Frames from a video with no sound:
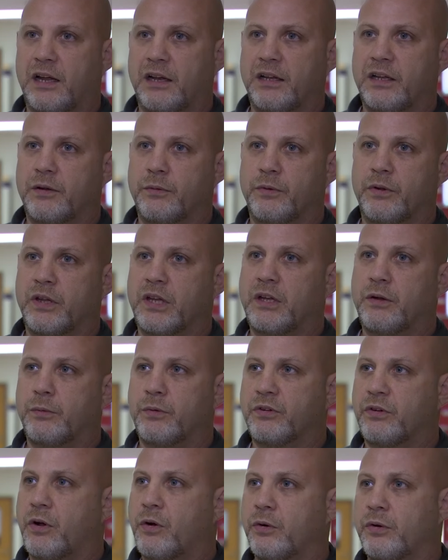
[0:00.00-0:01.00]
and he was, he
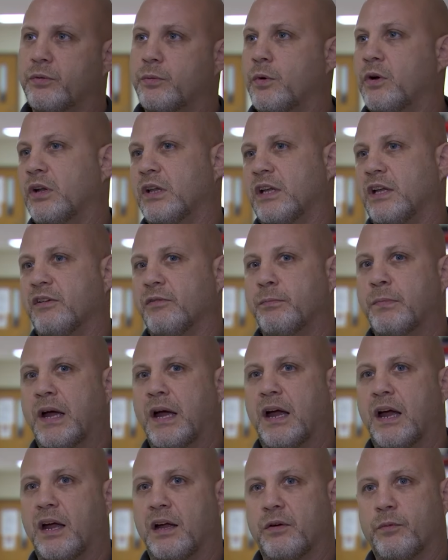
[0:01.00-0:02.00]
was always wanting to give
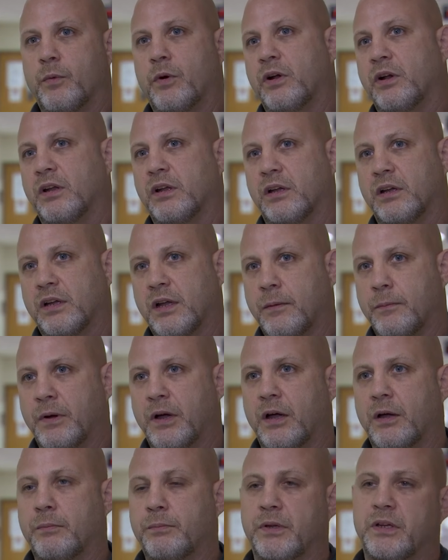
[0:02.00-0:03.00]
back, wanting to come
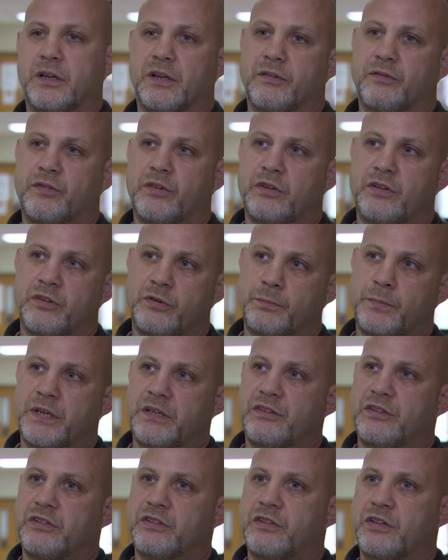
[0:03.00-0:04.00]
up and give
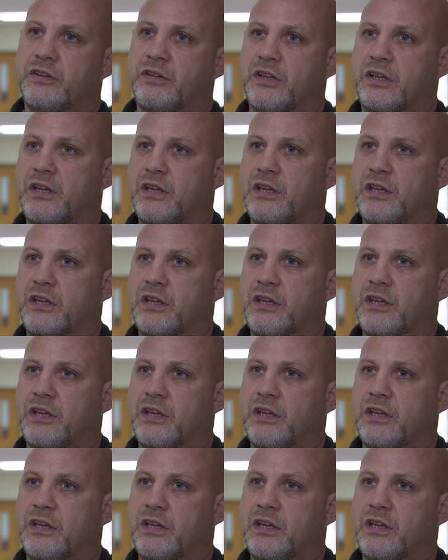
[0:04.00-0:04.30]
speeches to the